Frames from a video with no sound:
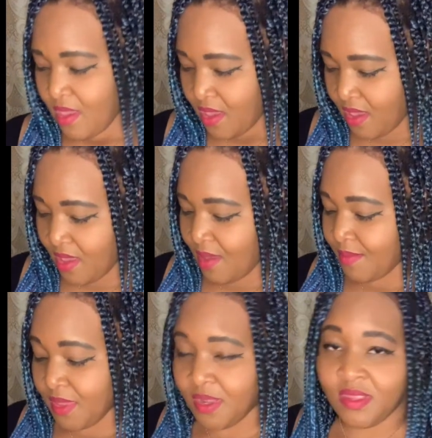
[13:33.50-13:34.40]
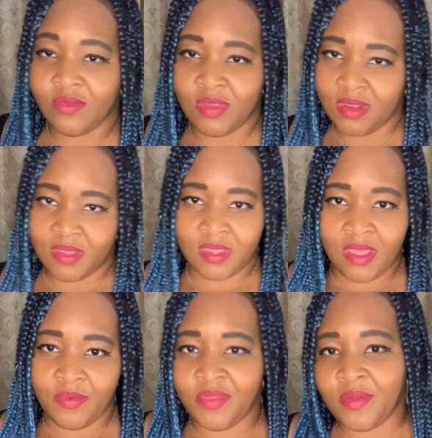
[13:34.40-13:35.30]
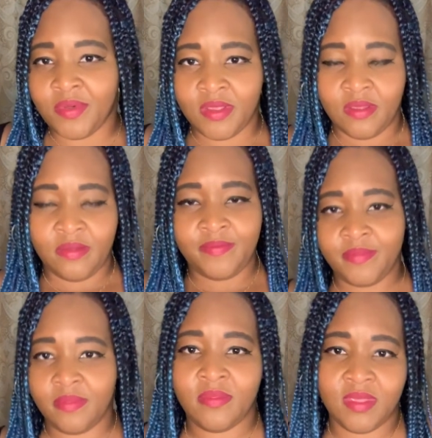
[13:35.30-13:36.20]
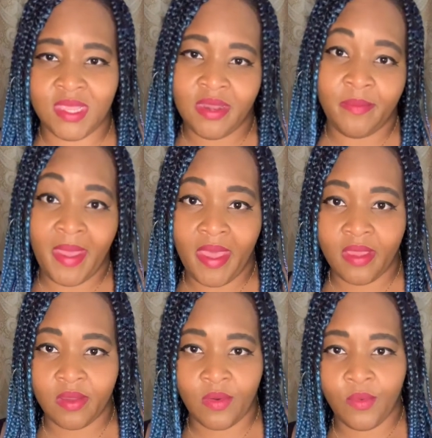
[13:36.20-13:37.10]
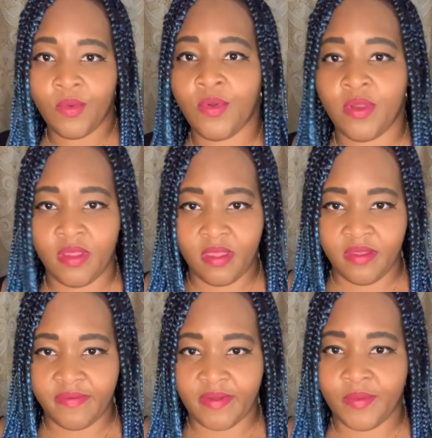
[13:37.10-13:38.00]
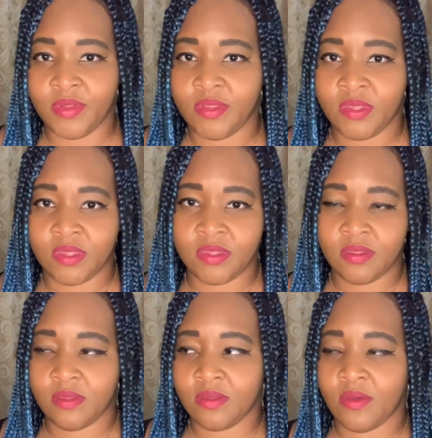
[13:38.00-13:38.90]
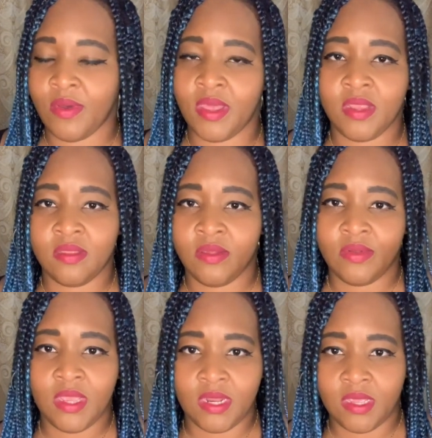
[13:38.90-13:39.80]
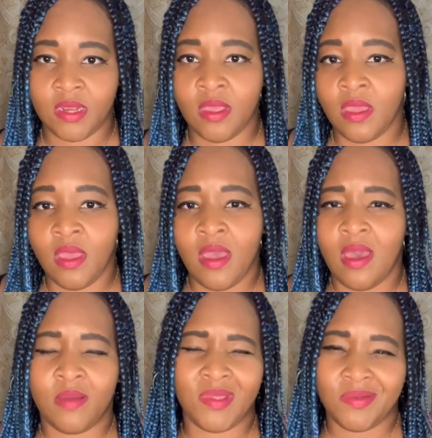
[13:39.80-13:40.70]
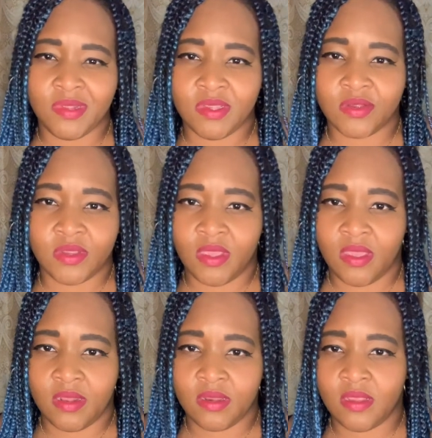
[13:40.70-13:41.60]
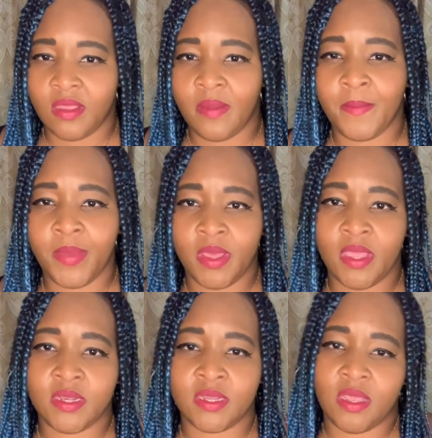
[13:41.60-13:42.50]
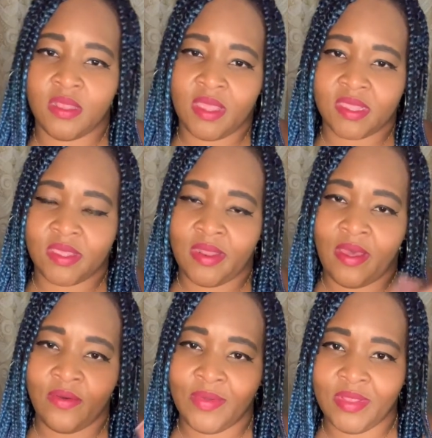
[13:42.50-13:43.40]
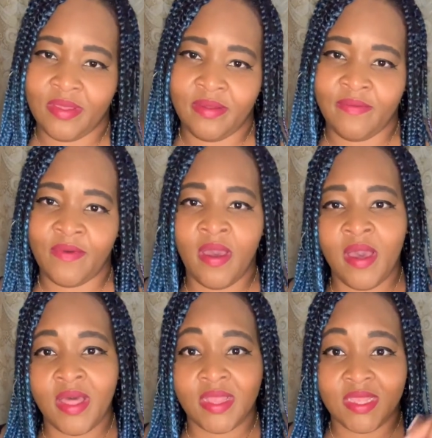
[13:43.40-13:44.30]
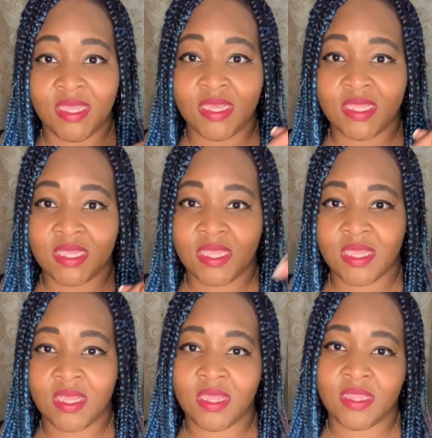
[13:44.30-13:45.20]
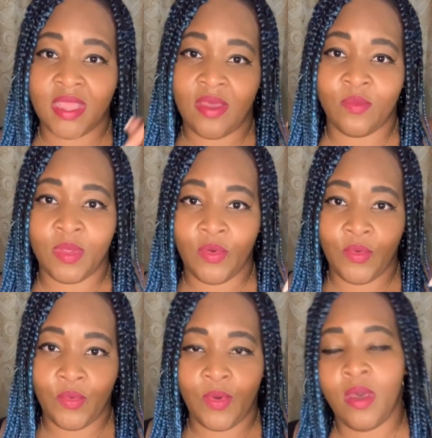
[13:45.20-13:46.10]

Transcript: I'm gonna try to decide whether I want to send it back or if I want to just go ahead and donate it. I'm not really sure yet, but like I said, I will leave links down below